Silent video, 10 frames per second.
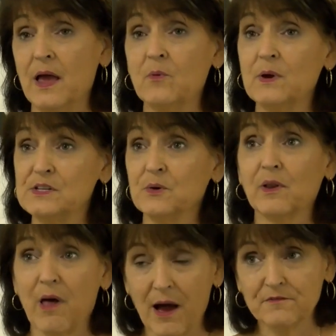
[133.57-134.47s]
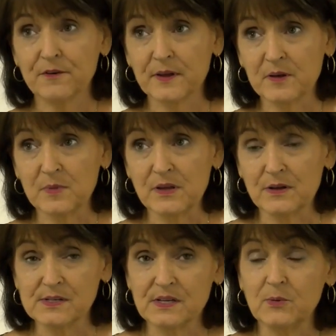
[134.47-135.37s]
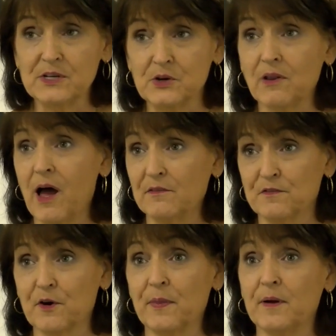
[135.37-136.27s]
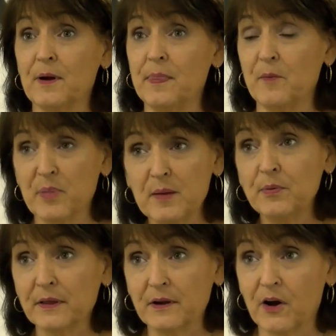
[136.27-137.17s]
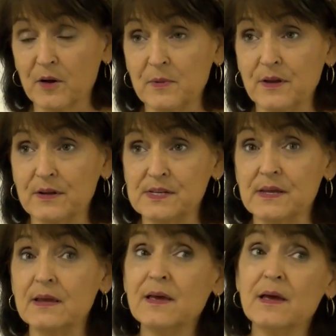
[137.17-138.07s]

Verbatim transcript: And we do a lot for the community, we do a lot for the, the people in our community,